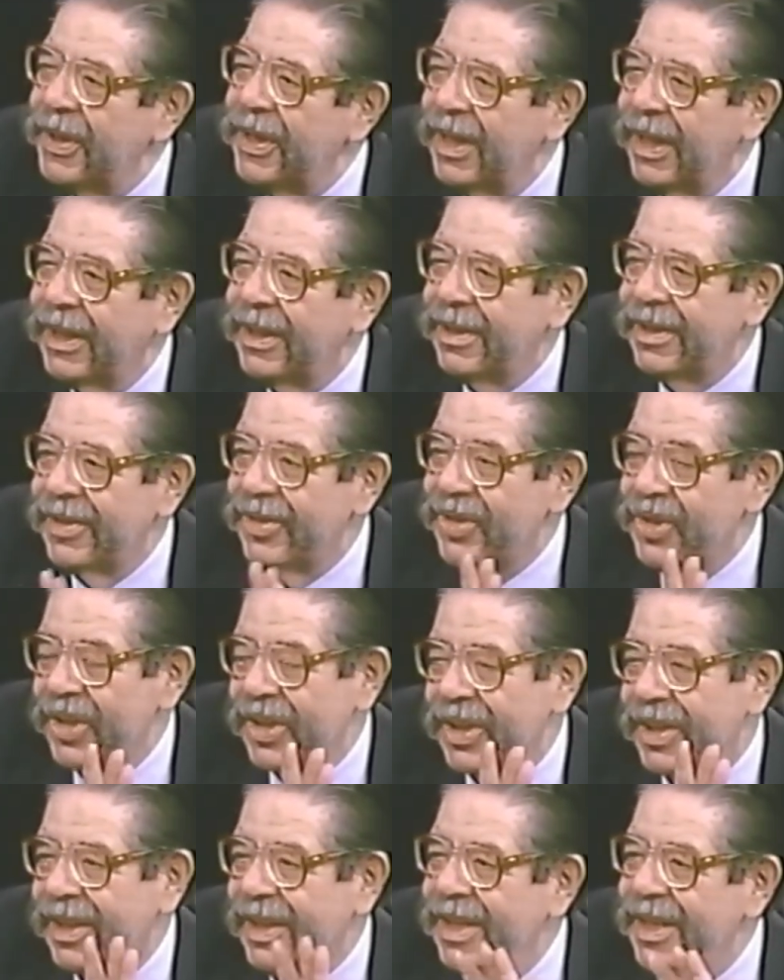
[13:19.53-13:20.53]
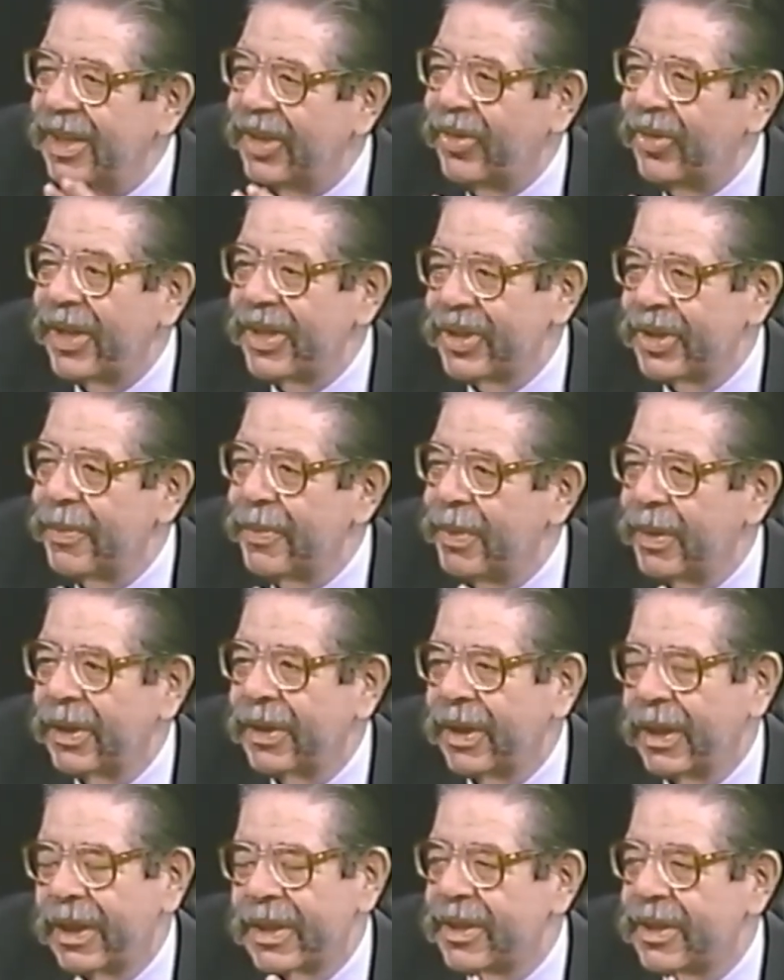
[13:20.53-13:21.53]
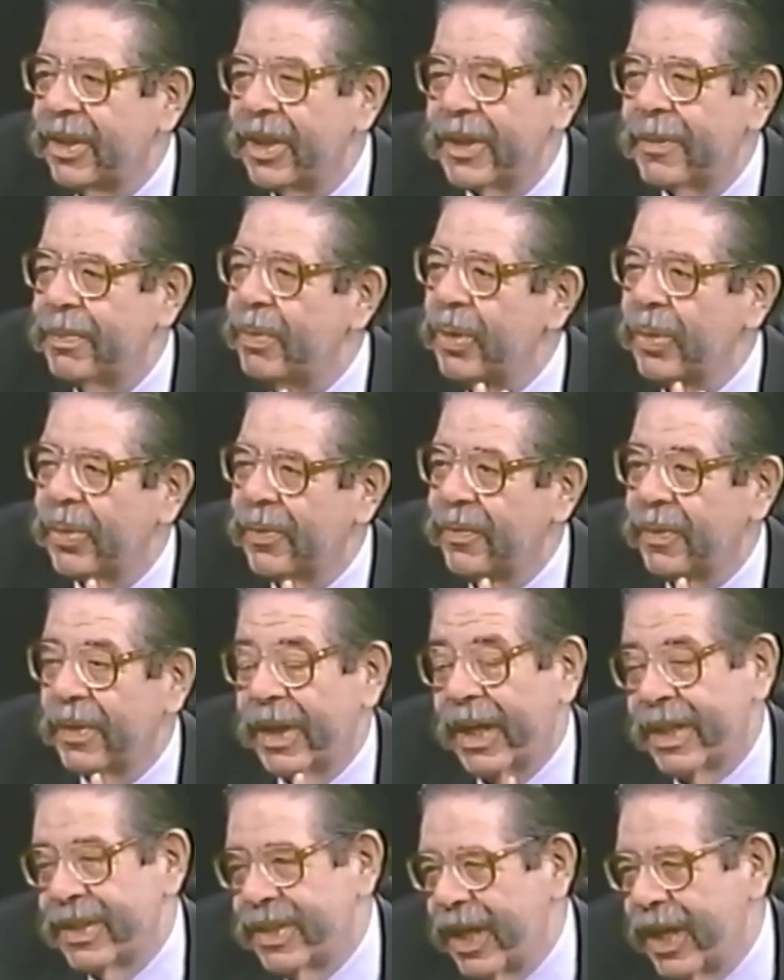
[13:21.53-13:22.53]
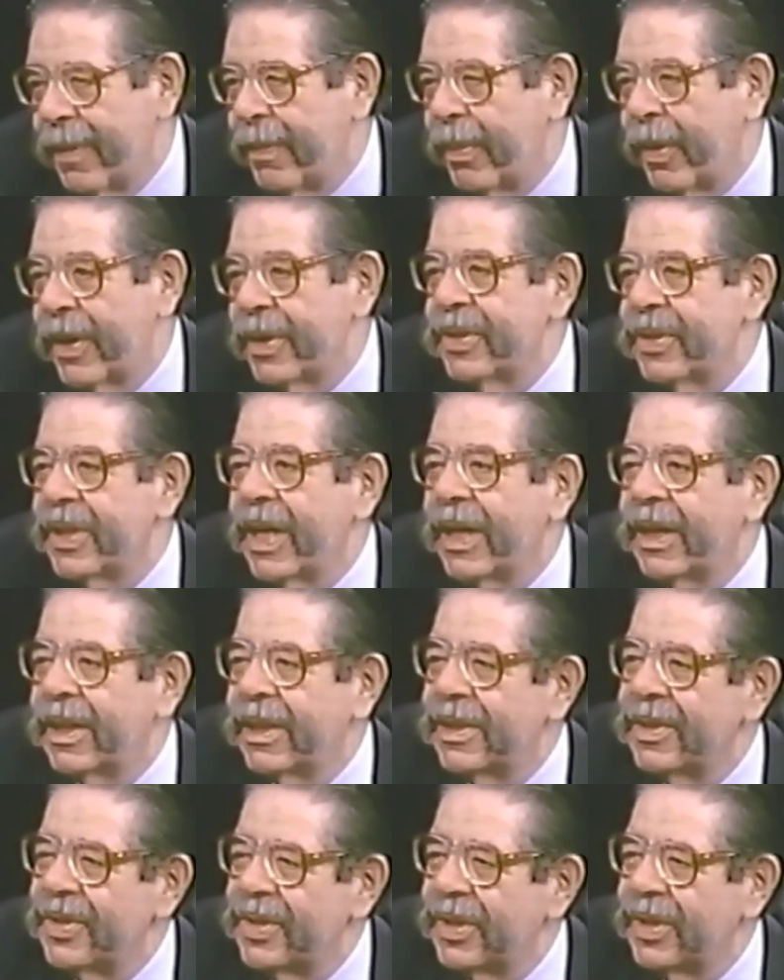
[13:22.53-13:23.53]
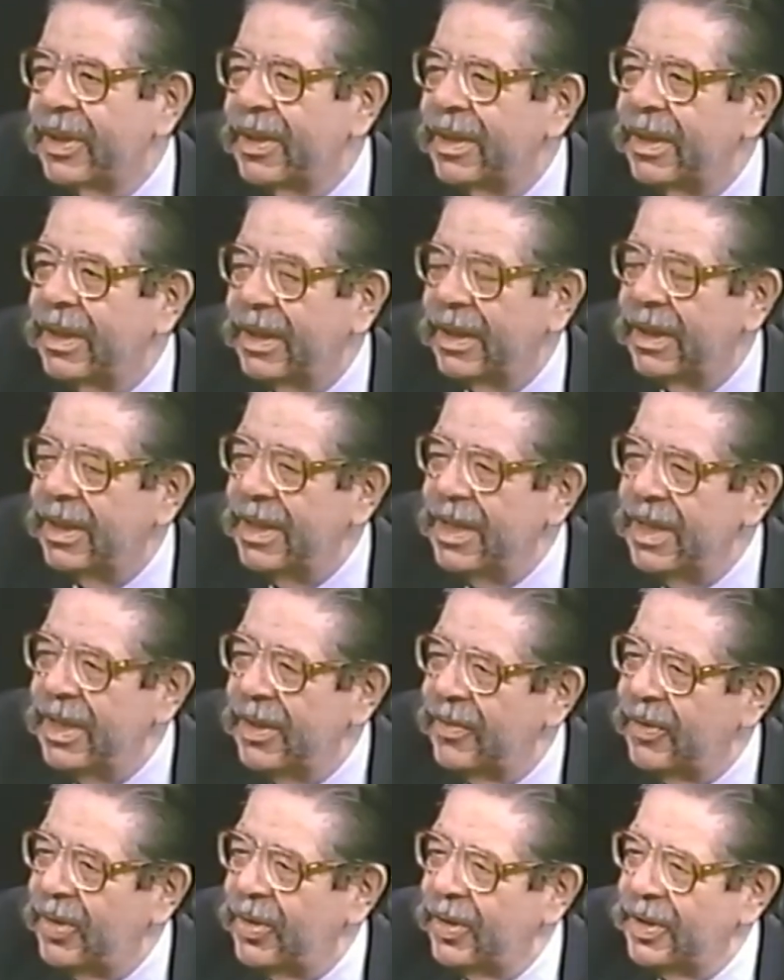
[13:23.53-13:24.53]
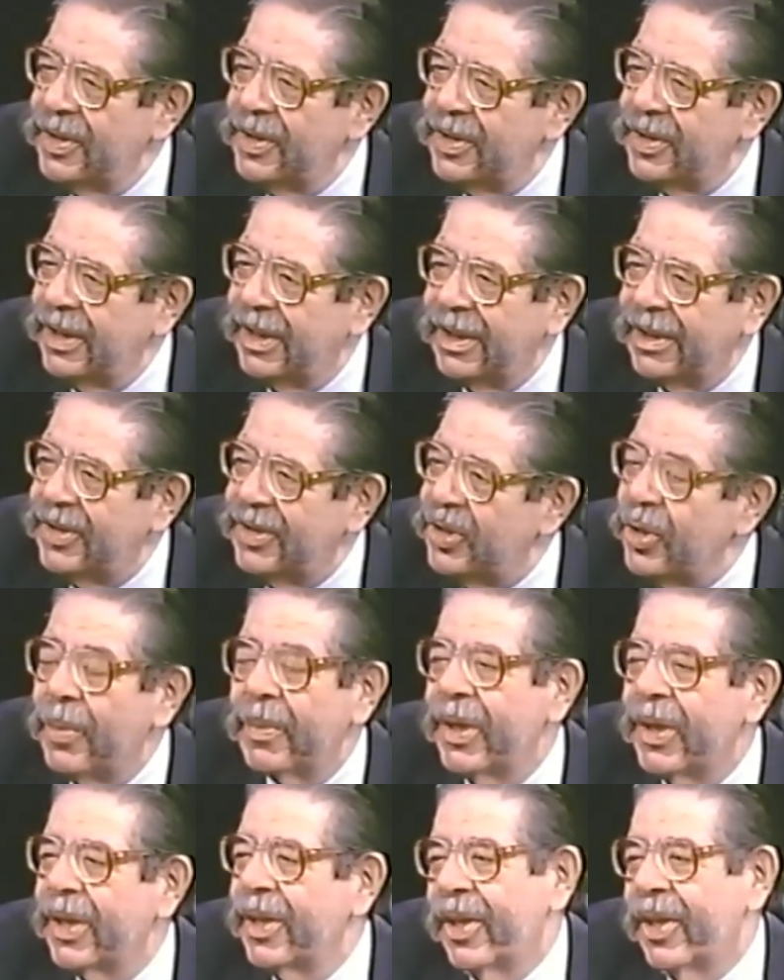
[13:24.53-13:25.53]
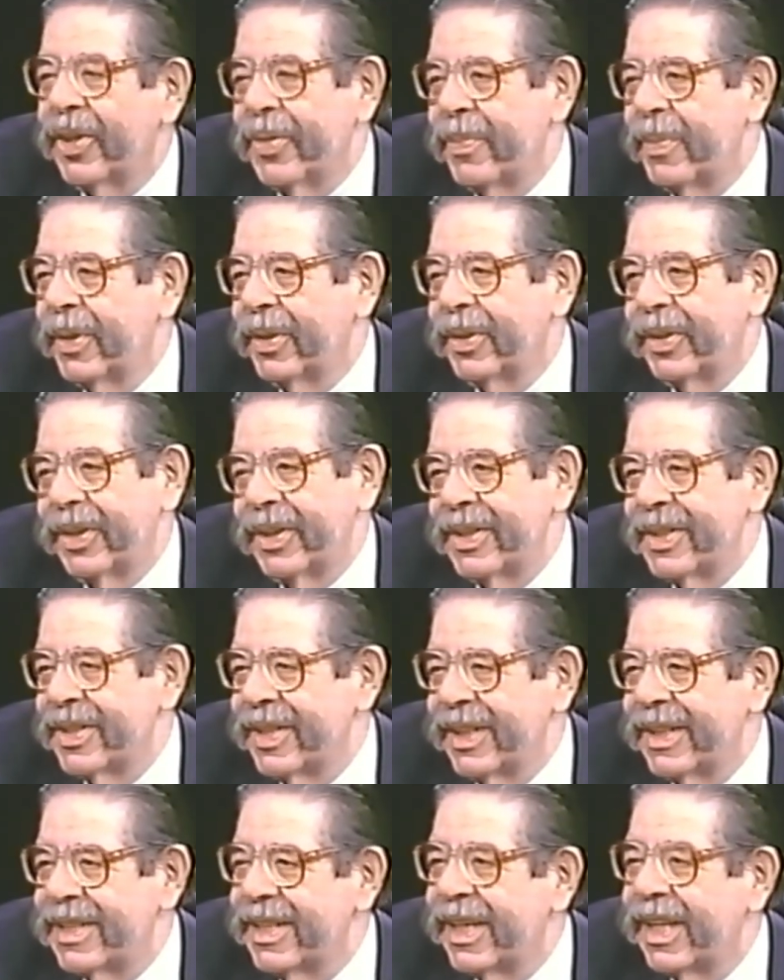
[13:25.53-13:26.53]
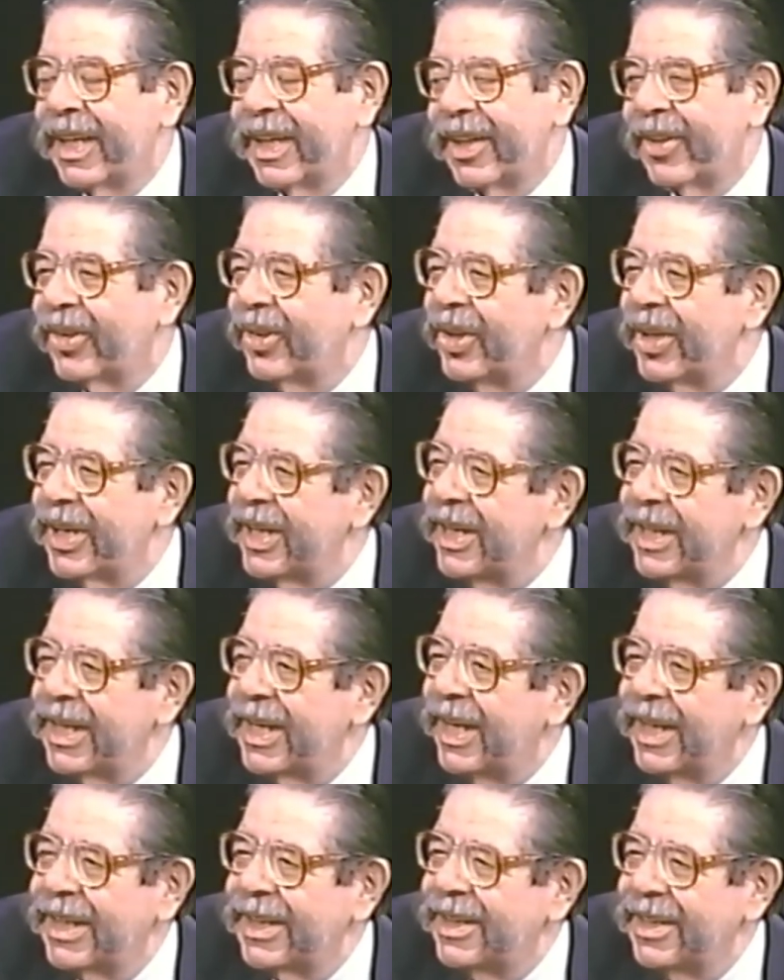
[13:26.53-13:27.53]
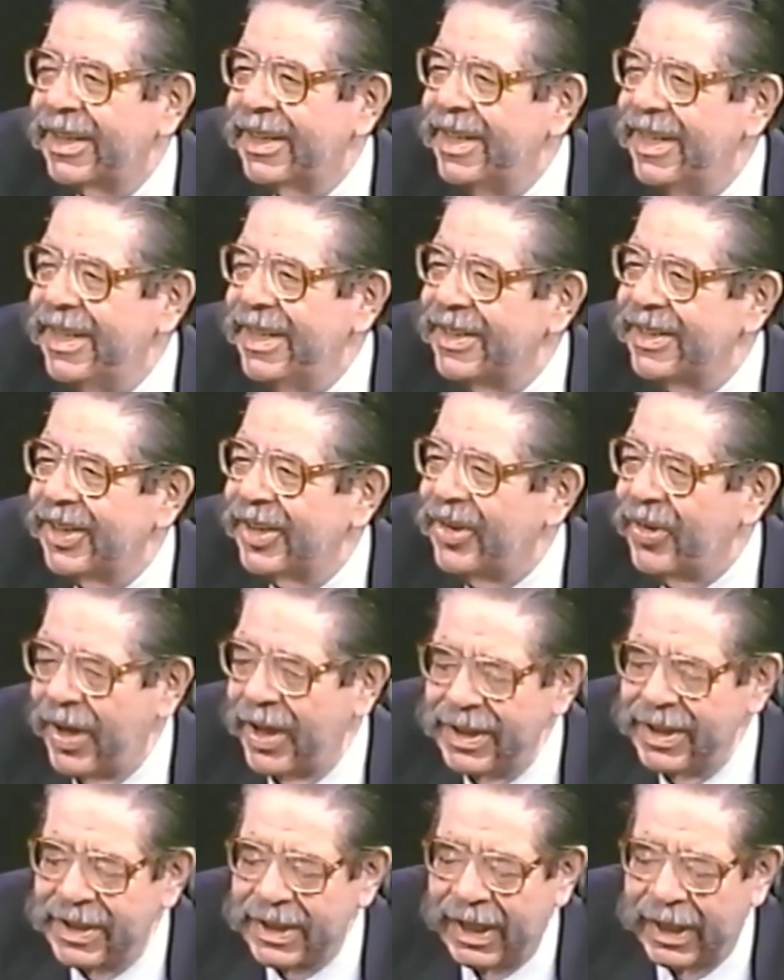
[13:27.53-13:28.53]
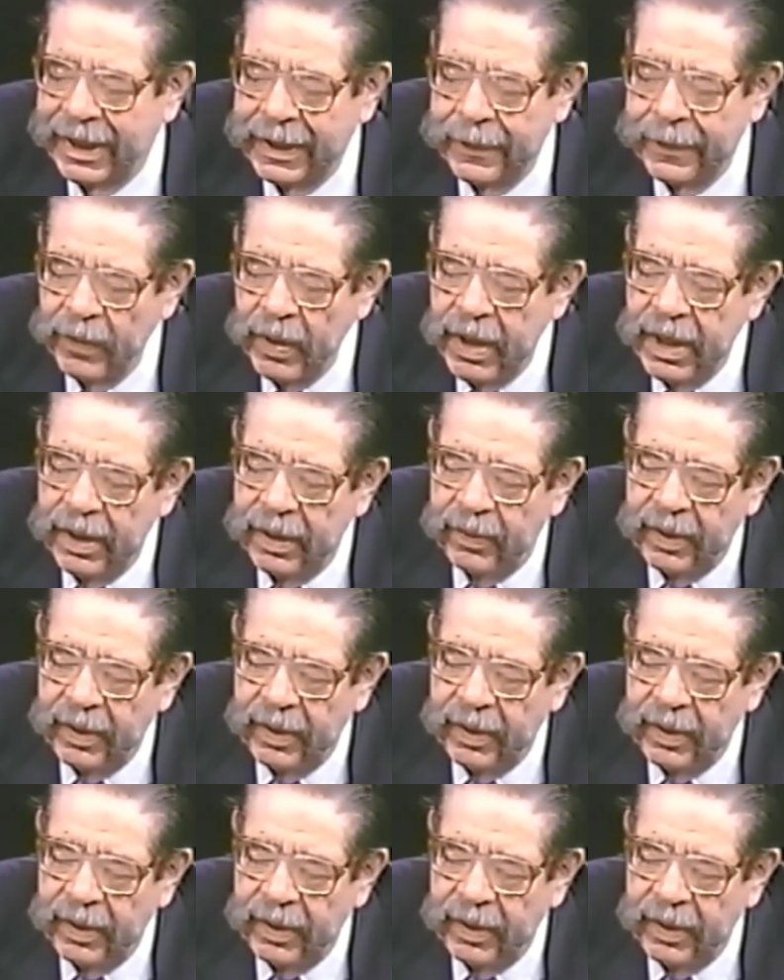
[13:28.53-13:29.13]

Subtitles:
at night and you see the Chrysler Building. It's lit beautifully, as the Empire State is, and of course, so many other buildings today are lit at night. It's a great sight.